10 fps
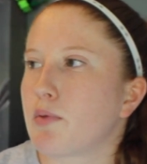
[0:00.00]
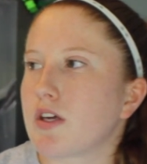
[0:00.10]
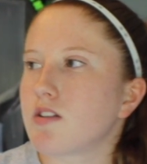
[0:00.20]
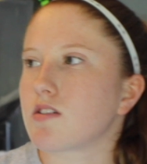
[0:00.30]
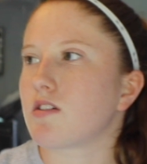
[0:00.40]

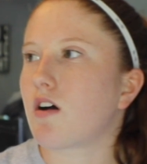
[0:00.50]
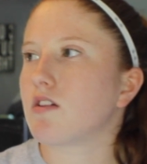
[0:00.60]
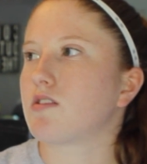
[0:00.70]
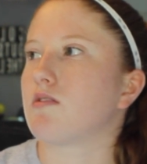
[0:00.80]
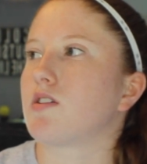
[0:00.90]
planes are
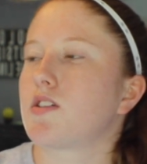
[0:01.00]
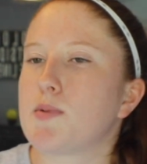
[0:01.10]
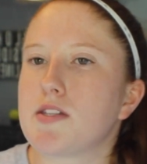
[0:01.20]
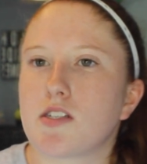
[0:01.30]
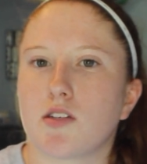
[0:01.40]
also
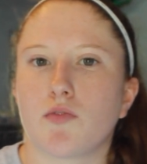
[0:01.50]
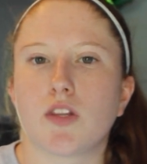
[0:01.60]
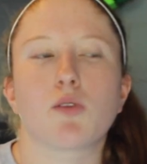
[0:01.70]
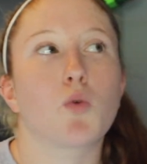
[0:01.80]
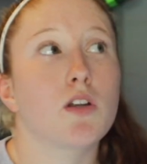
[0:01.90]
expensive
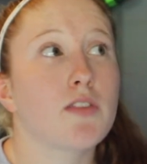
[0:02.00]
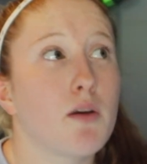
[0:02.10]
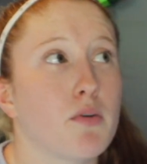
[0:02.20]
and then what if that